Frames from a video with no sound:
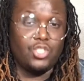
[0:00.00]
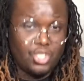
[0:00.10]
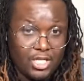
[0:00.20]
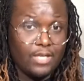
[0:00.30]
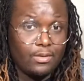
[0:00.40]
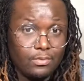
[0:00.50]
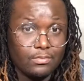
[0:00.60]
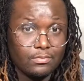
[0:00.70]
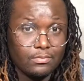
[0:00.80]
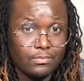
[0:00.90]
Jill,
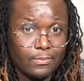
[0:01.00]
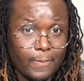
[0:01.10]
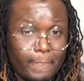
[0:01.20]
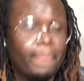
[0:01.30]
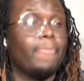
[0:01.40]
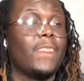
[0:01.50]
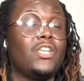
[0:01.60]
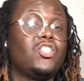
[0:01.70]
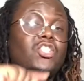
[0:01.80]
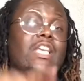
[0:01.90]

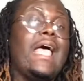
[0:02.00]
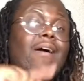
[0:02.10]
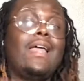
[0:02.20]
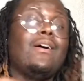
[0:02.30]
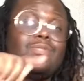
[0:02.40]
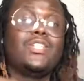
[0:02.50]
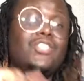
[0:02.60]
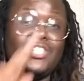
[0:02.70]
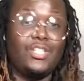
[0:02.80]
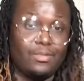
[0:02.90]
shout out to
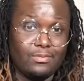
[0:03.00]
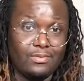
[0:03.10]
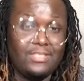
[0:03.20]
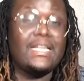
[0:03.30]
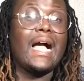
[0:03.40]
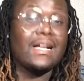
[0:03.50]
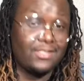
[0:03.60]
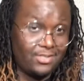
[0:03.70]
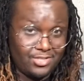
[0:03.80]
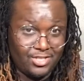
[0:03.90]
Jill,
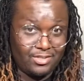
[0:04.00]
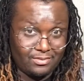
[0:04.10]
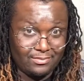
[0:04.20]
Dr. Jill.